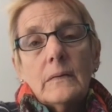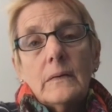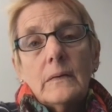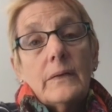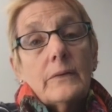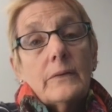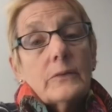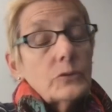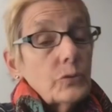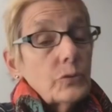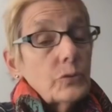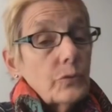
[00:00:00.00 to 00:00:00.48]

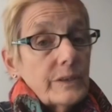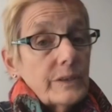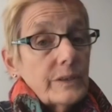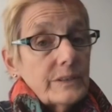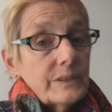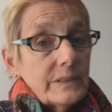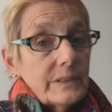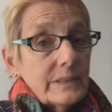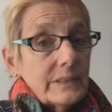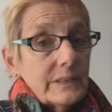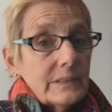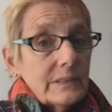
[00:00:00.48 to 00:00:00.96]
Another
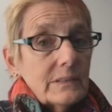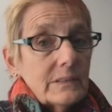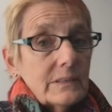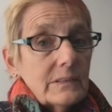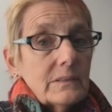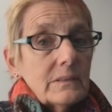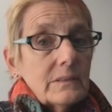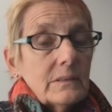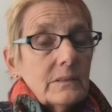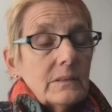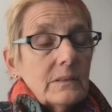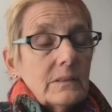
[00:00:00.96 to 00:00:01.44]
choice
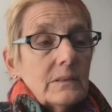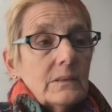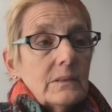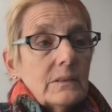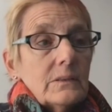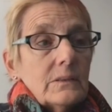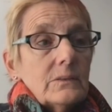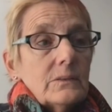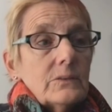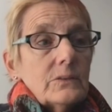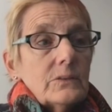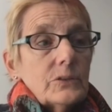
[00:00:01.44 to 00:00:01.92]
is
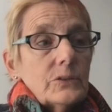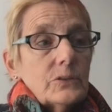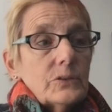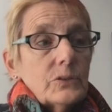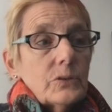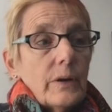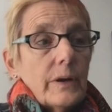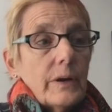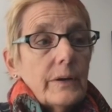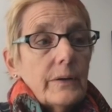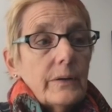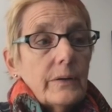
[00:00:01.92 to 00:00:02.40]
to
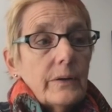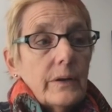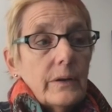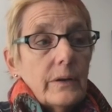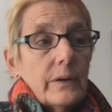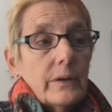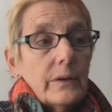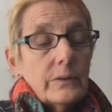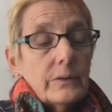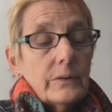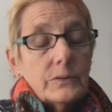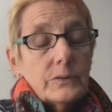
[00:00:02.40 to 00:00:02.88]
try to
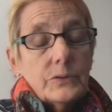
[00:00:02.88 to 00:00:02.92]
get,